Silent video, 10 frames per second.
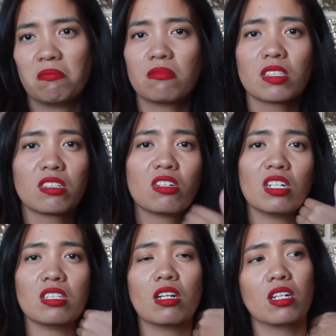
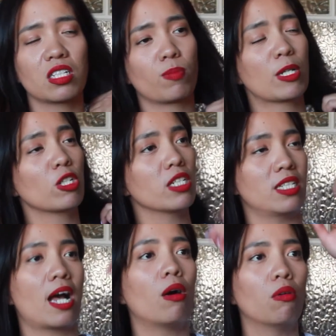good, especially
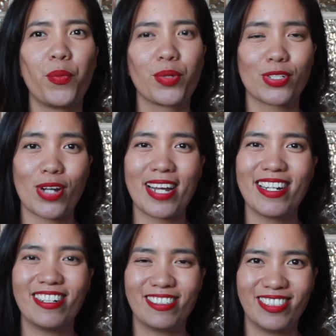now. We're trying
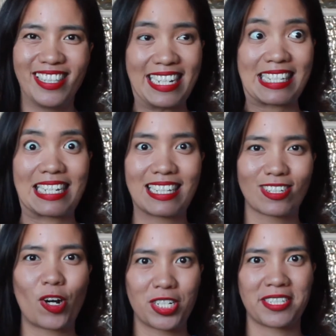to
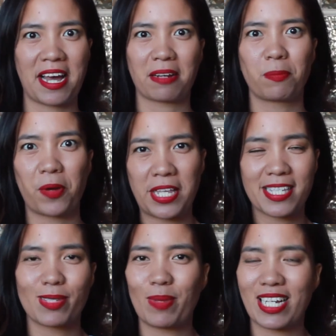lessen contact
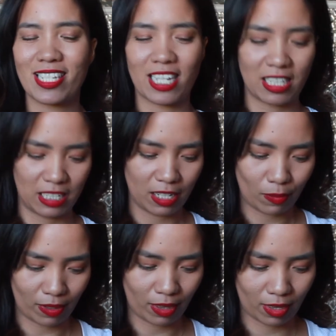points basically
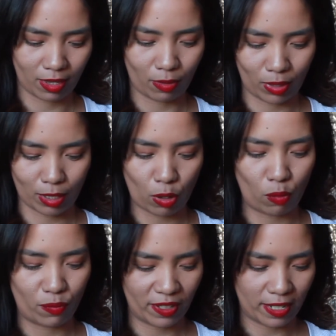with
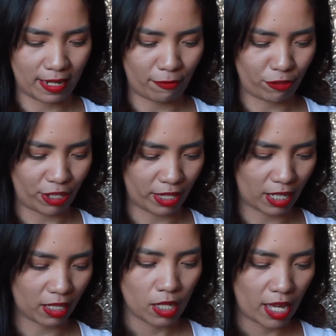COVID and
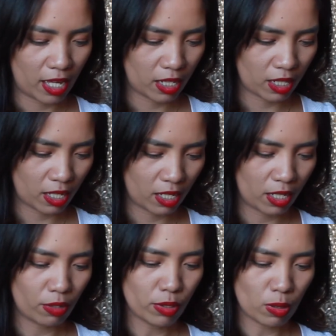everything. And then
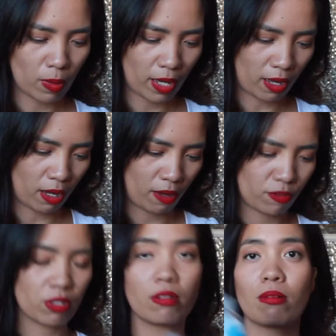I also have
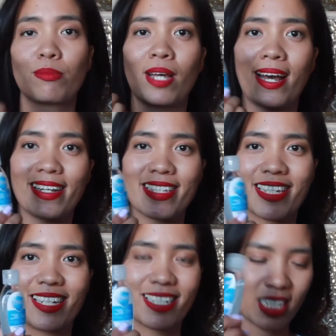some hand
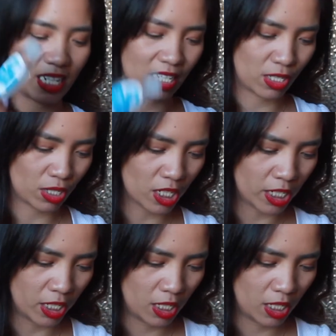sanitizer